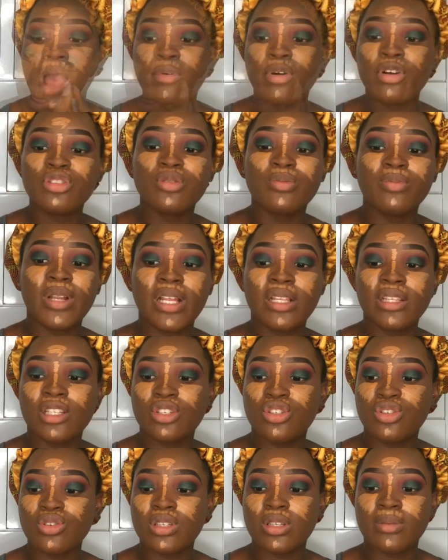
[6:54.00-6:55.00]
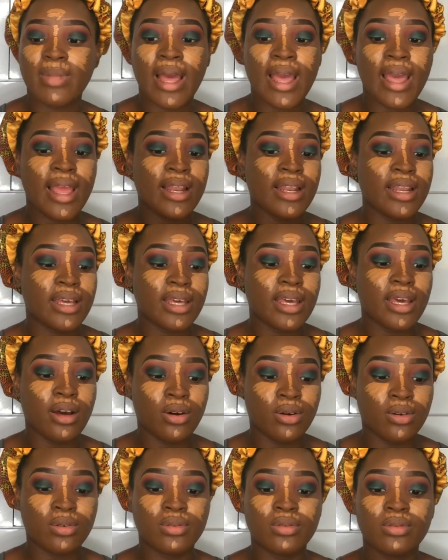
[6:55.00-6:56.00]
I'm going to blend this using my LA
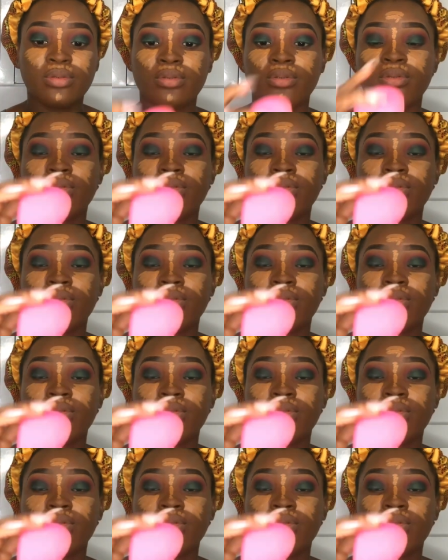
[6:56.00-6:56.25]
Girl